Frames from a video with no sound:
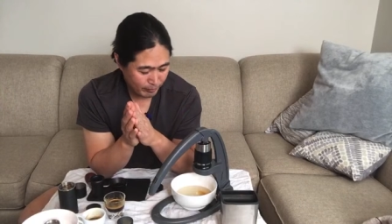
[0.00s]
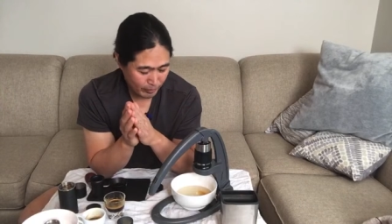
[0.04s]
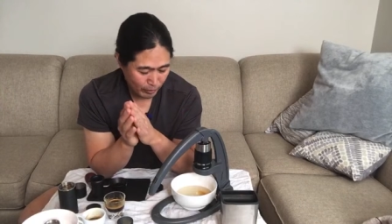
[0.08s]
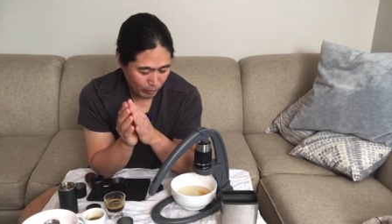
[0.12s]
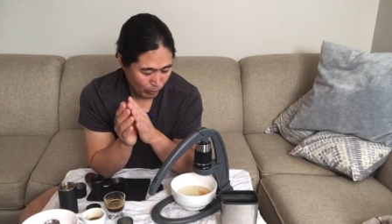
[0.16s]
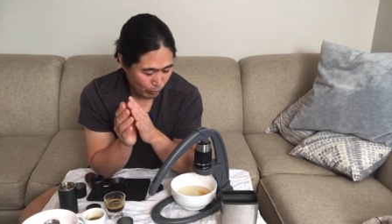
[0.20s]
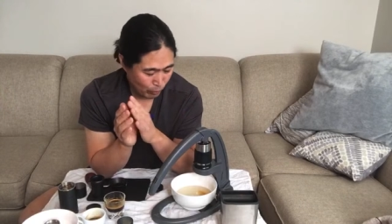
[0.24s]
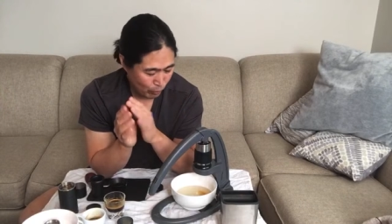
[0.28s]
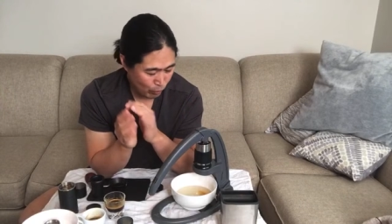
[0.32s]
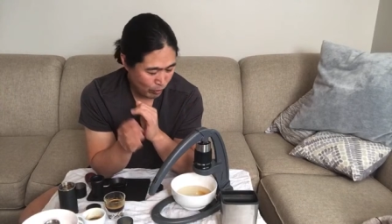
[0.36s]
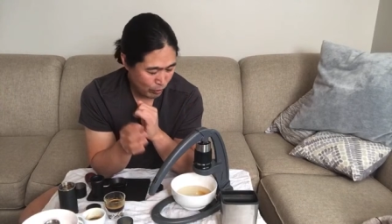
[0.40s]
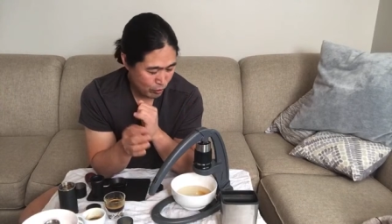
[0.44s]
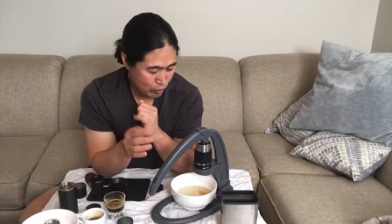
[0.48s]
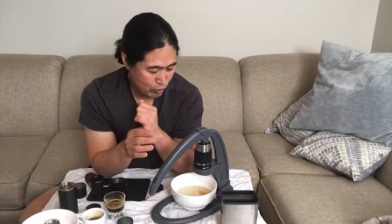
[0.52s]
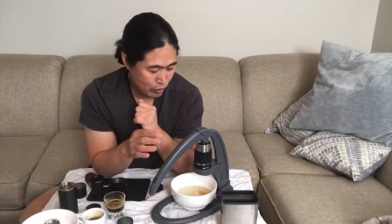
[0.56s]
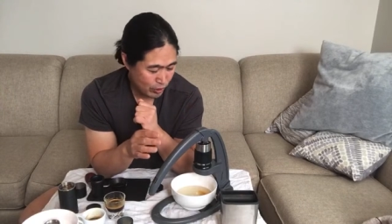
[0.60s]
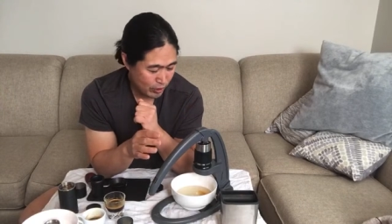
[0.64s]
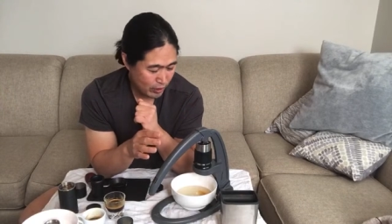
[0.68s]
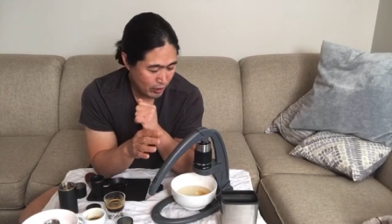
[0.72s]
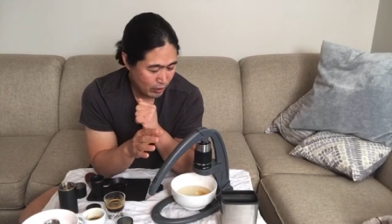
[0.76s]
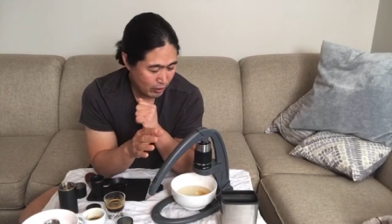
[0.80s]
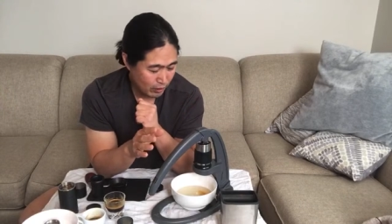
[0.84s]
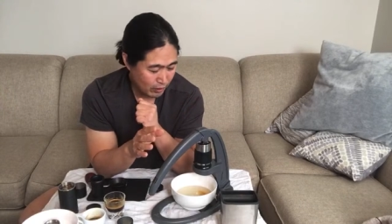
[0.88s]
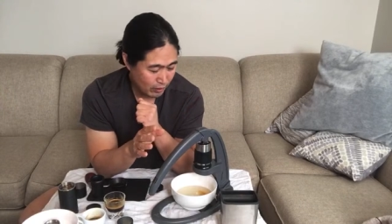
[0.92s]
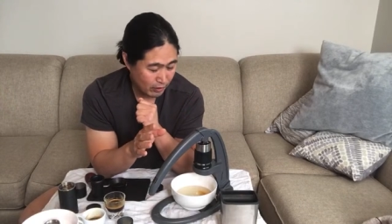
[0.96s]
Once you
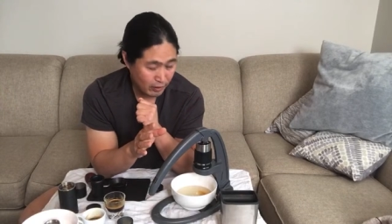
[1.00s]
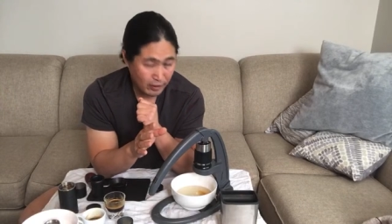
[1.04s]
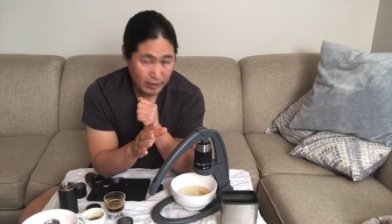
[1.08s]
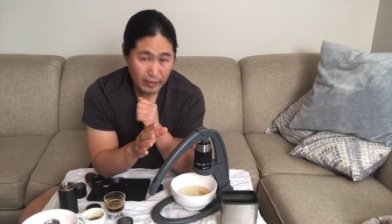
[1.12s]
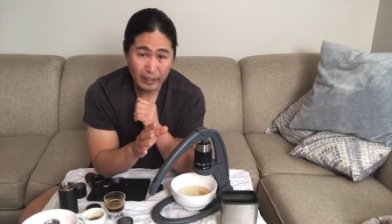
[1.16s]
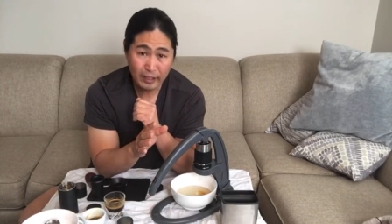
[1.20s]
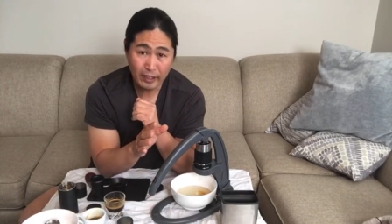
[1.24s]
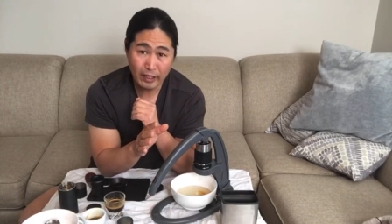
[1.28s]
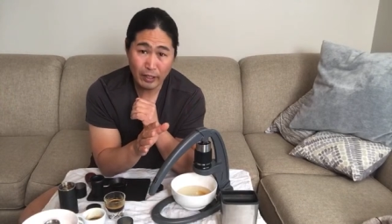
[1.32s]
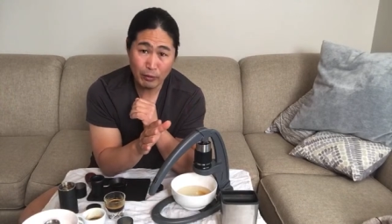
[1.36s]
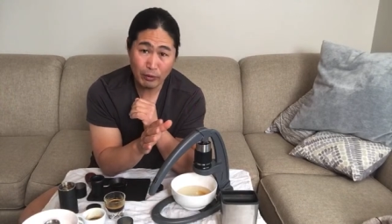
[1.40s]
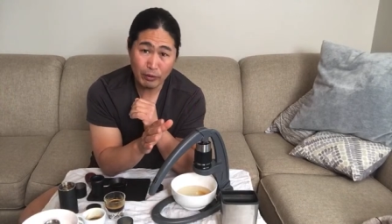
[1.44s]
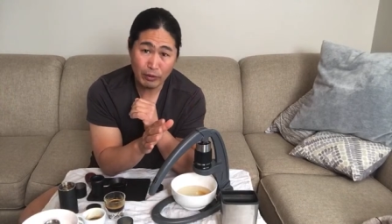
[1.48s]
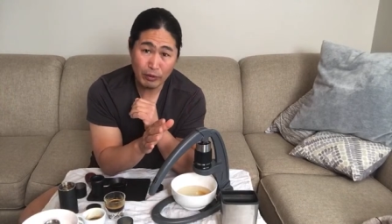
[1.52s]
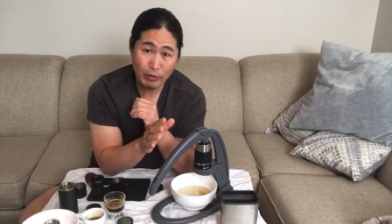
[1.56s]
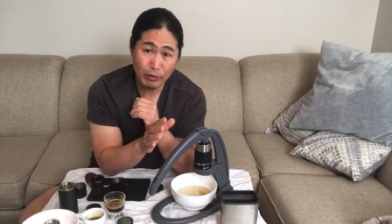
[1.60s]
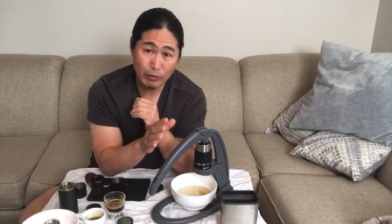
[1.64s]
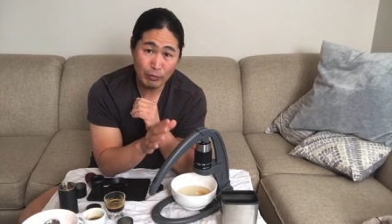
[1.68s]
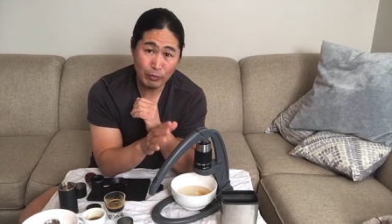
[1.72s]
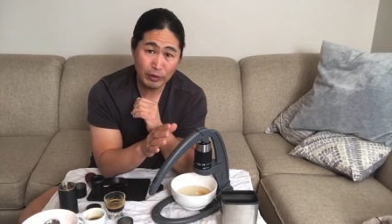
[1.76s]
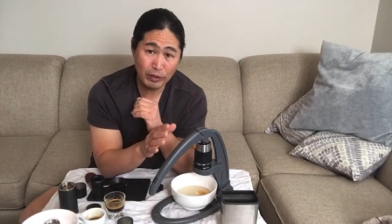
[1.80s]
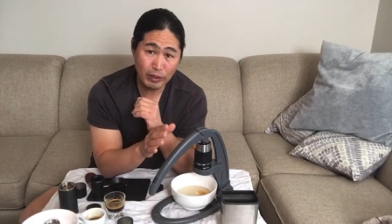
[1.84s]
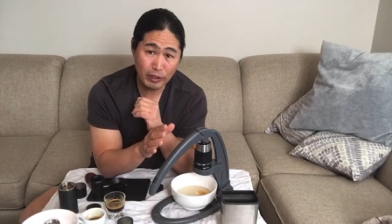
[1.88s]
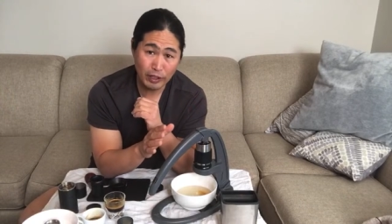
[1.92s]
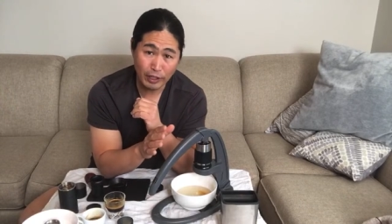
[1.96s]
go, go, go
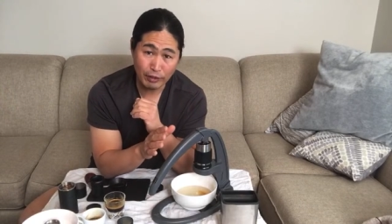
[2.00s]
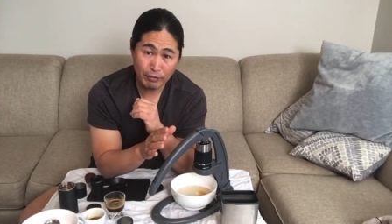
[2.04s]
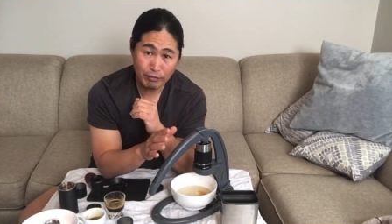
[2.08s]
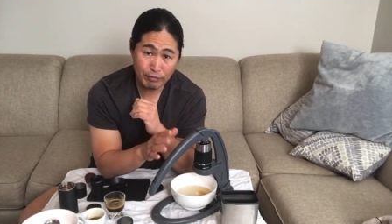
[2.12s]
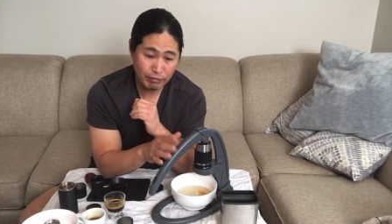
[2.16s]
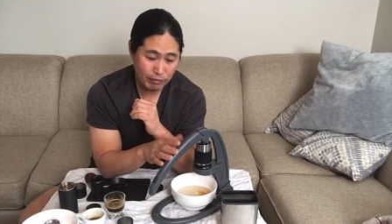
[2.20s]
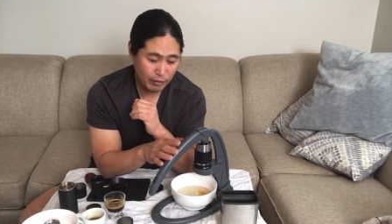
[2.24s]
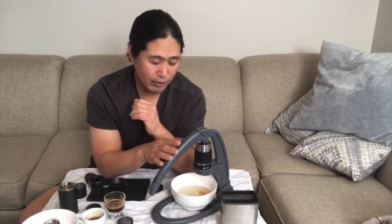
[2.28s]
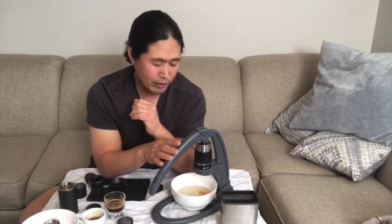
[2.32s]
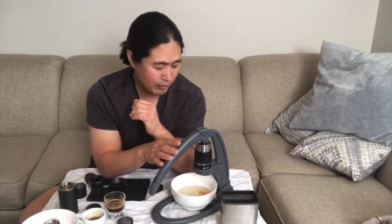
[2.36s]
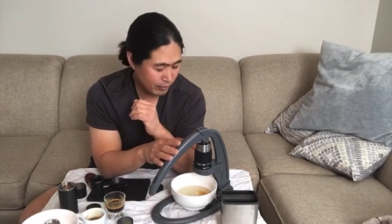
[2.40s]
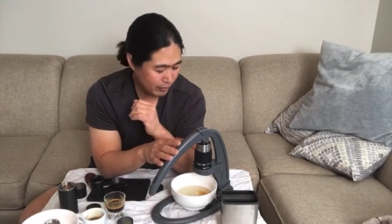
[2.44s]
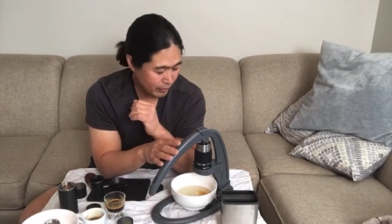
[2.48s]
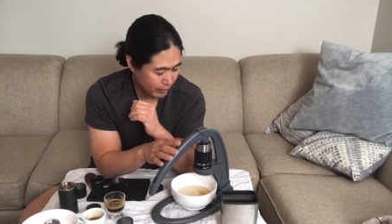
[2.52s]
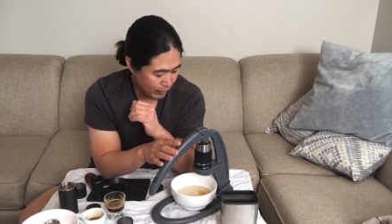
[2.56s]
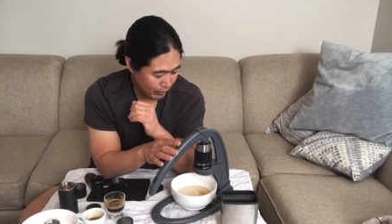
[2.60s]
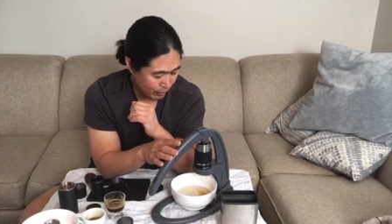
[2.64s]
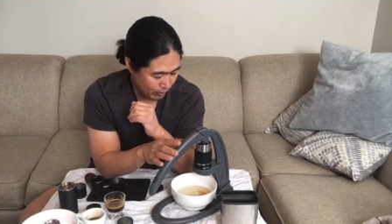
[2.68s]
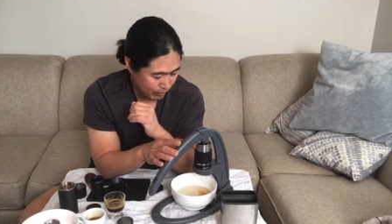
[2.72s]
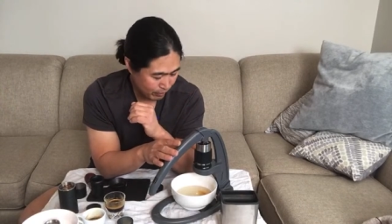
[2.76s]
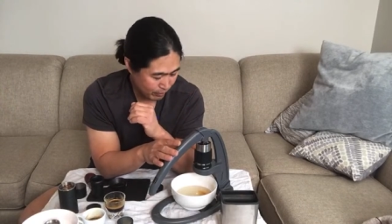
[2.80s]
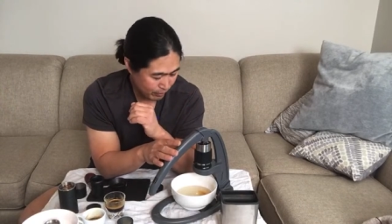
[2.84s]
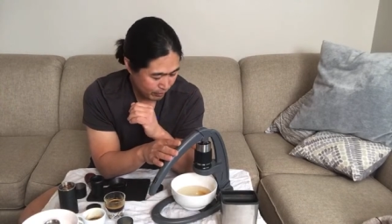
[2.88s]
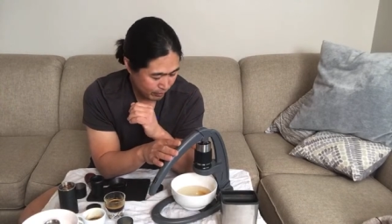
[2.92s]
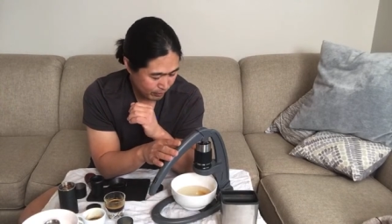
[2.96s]
with it like Flair Neo,